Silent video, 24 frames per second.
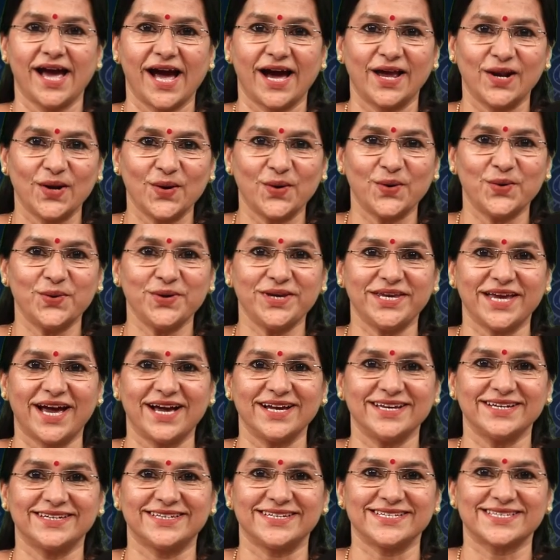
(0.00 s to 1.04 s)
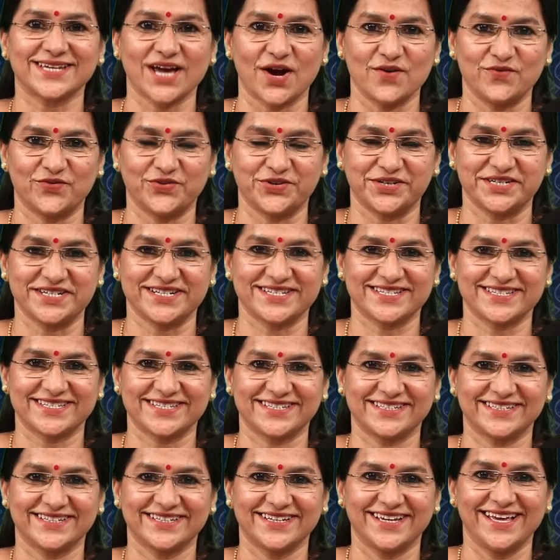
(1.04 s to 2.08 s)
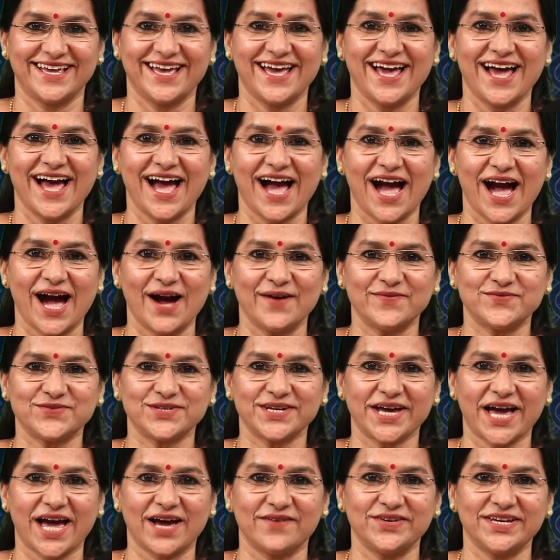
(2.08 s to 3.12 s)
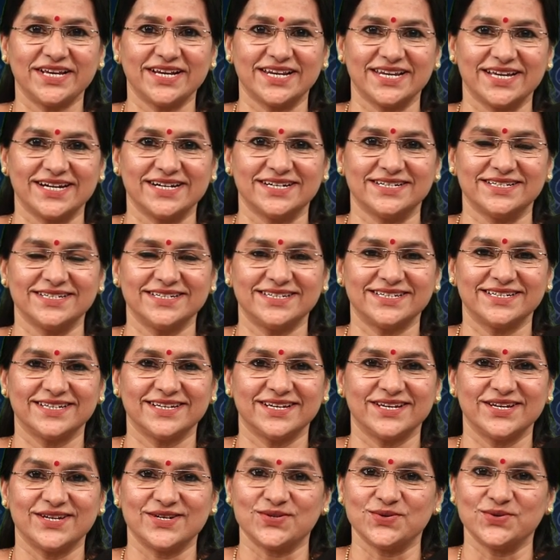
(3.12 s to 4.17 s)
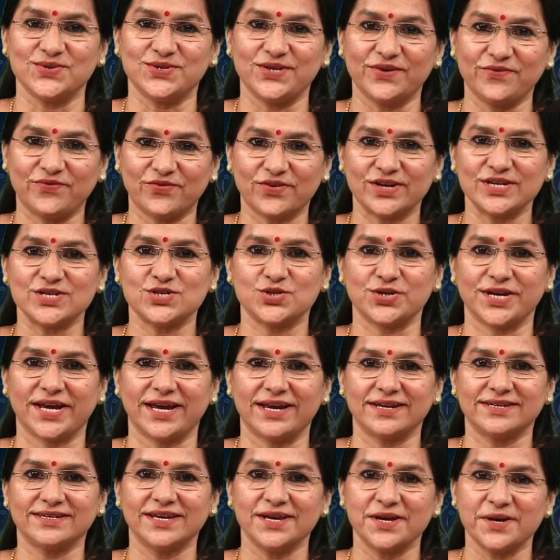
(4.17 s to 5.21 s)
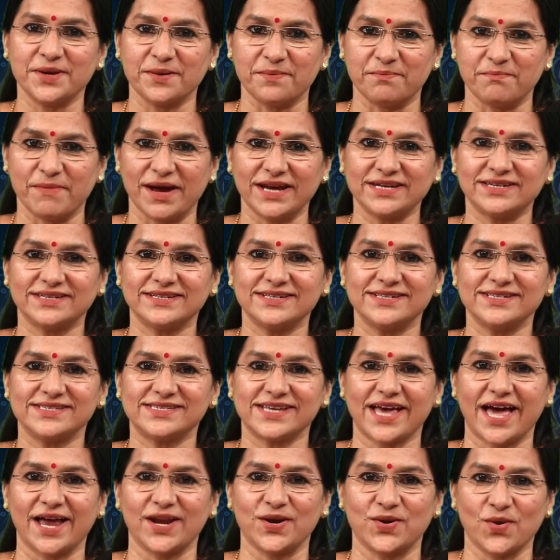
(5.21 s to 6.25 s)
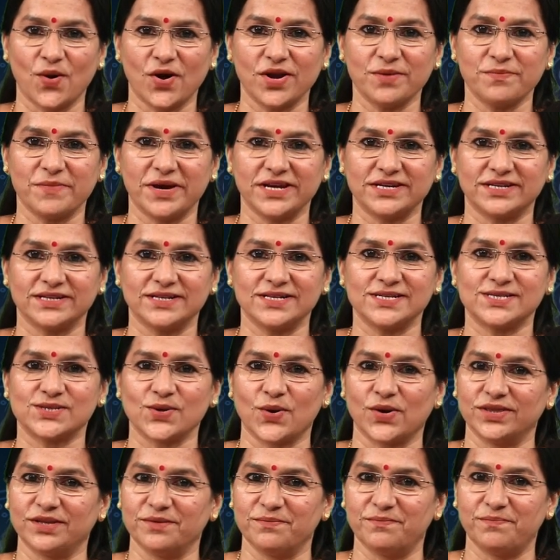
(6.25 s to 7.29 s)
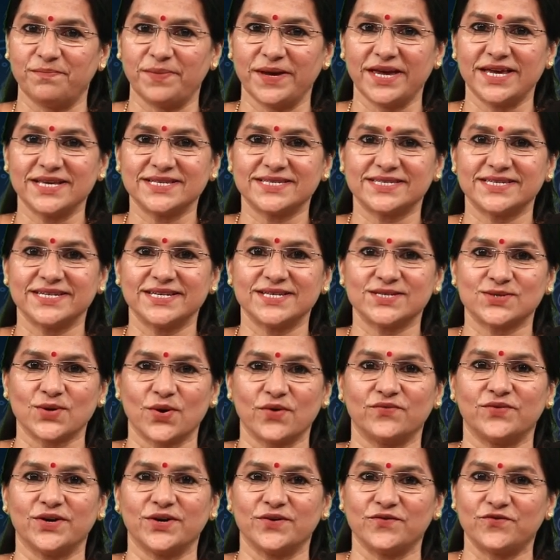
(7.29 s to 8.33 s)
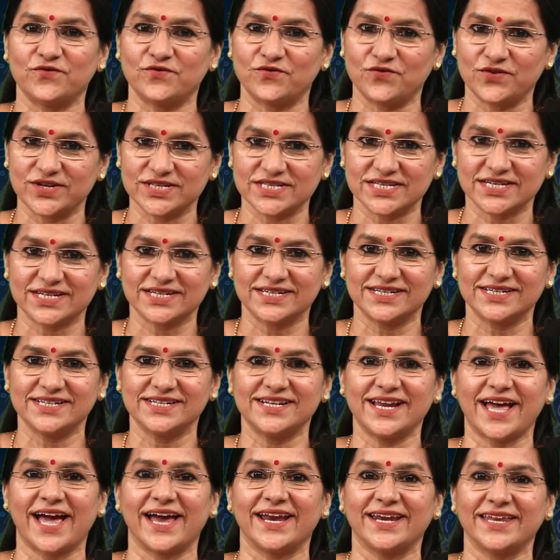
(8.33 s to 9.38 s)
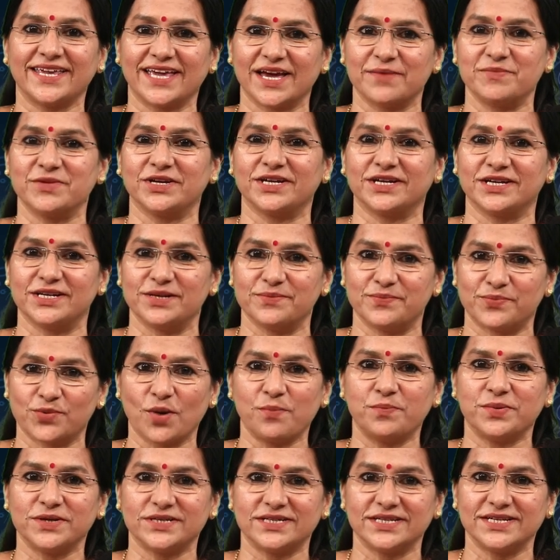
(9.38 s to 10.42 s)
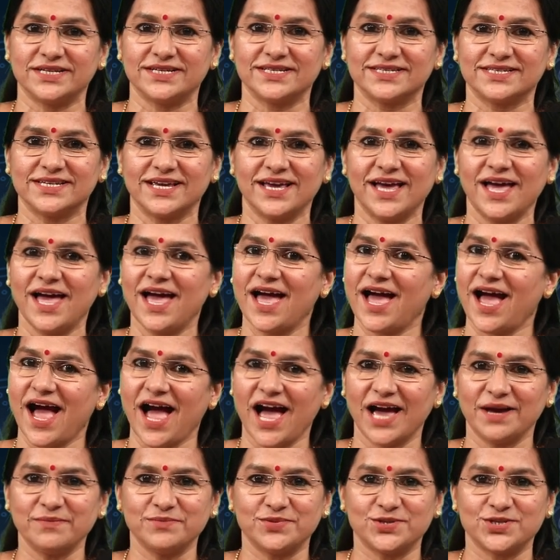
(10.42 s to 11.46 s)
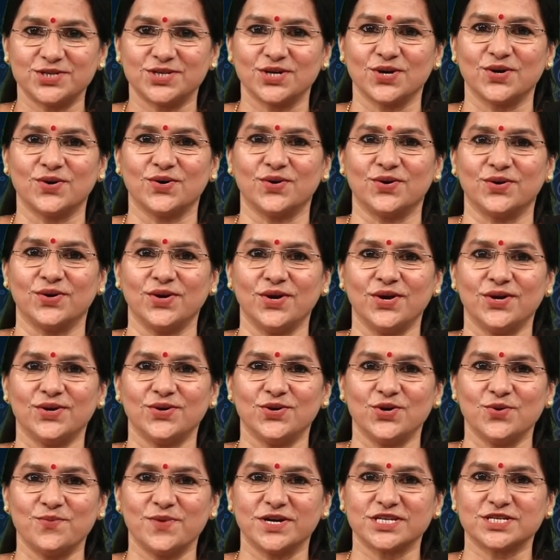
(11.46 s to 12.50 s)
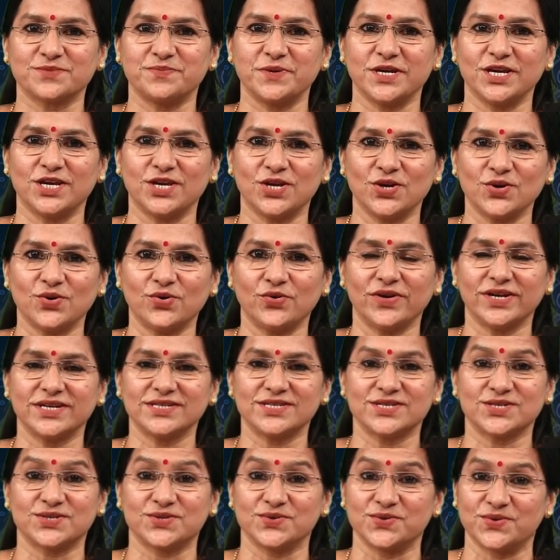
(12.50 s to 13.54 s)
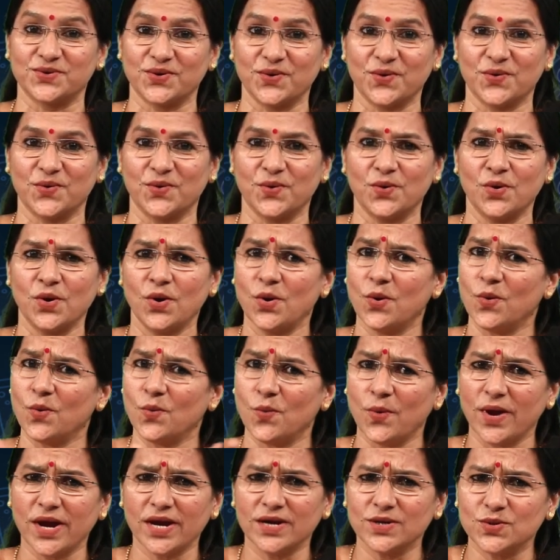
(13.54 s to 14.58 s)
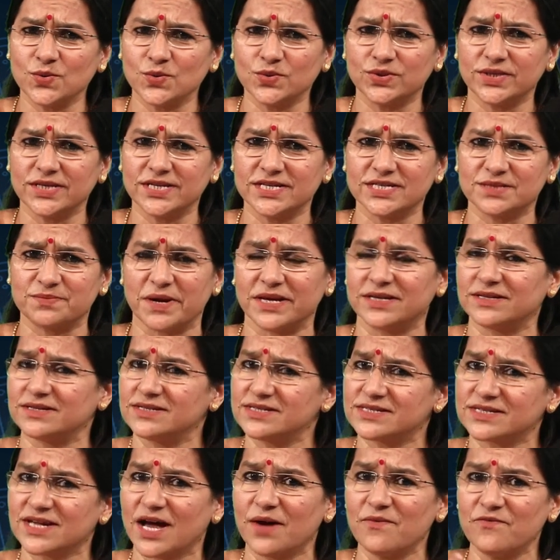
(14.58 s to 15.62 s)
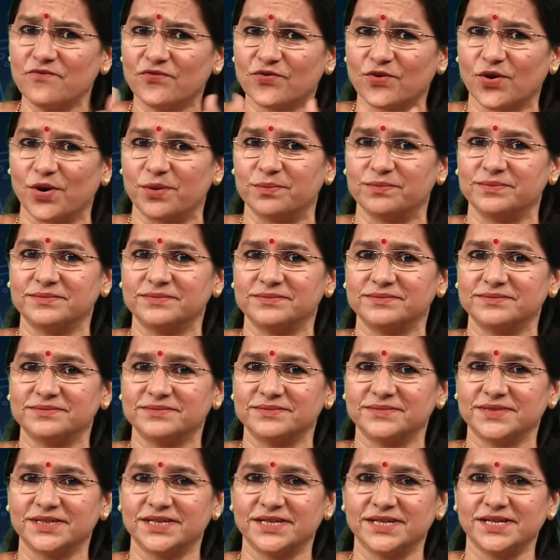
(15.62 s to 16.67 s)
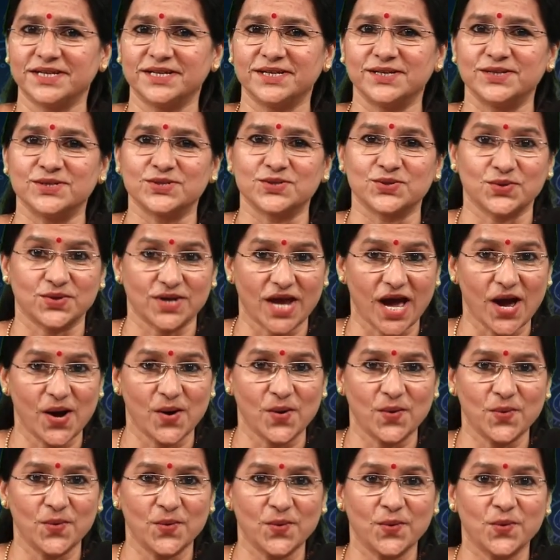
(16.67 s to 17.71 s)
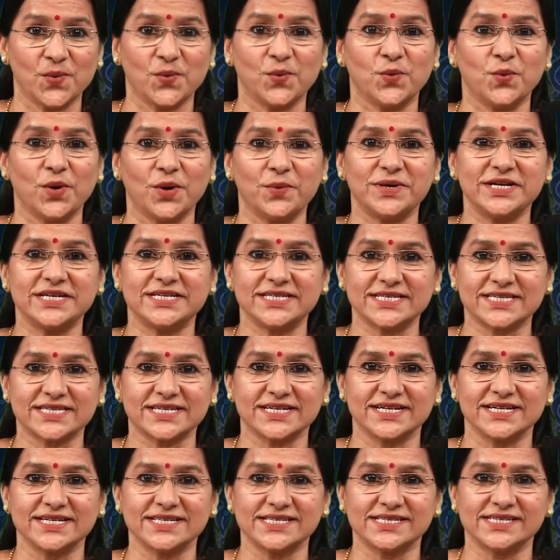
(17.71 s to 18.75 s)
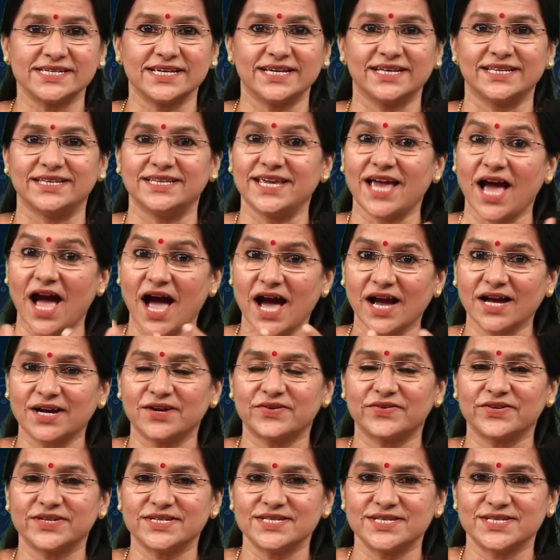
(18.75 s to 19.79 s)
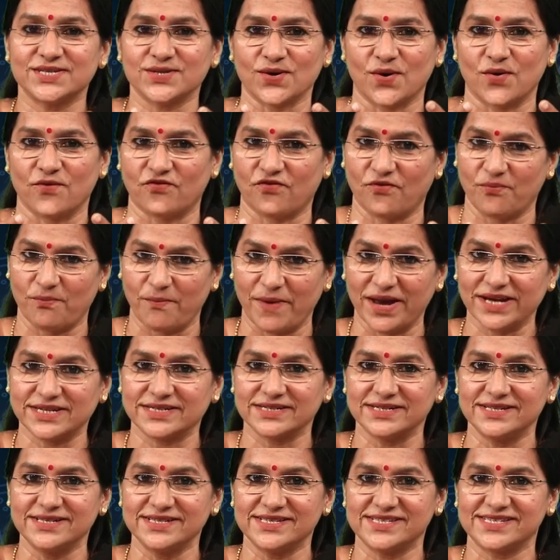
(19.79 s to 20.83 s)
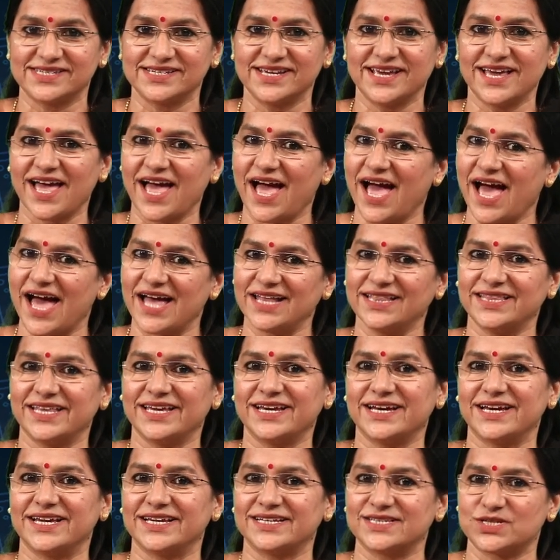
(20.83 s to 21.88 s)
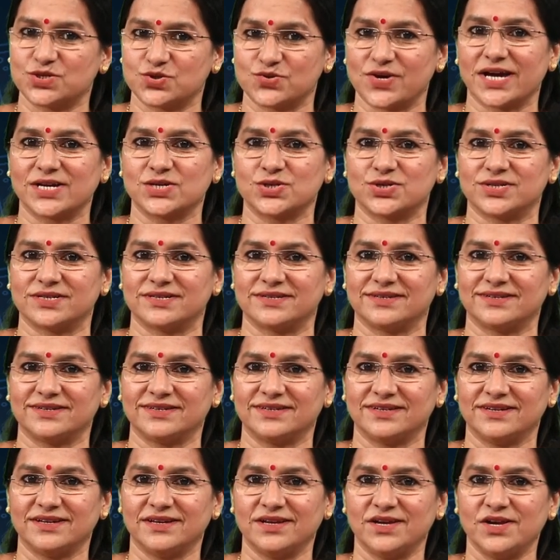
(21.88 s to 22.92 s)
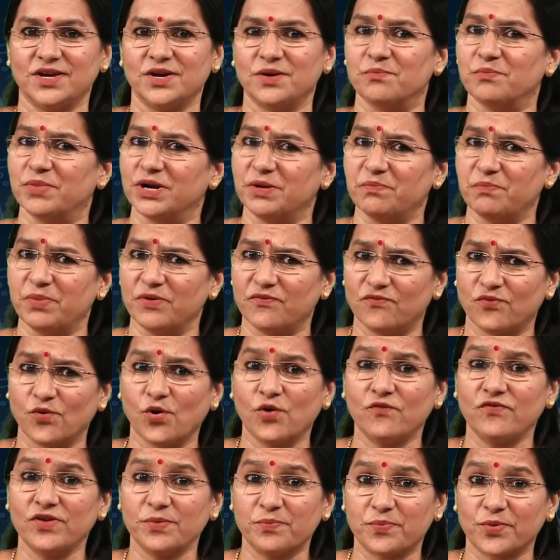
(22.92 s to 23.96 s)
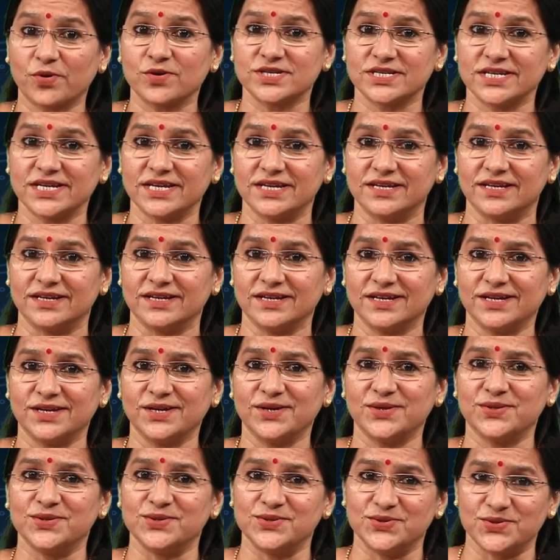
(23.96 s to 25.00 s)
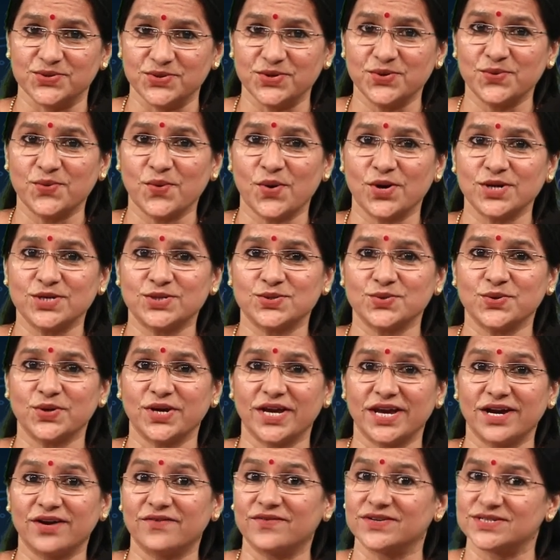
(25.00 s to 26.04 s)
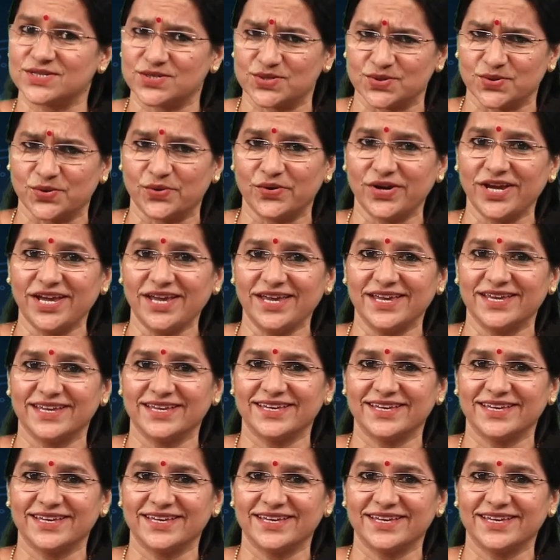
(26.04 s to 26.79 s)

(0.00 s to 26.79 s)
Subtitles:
Hello, young discoverers. After having learnt to differentiate metals and non-metals on the basis of their physical and chemical properties, I'm sure you must be curious to know where do these metals come from. So now we will discuss the occurrence of metals and their extraction. But before we proceed, do you want to hear a story?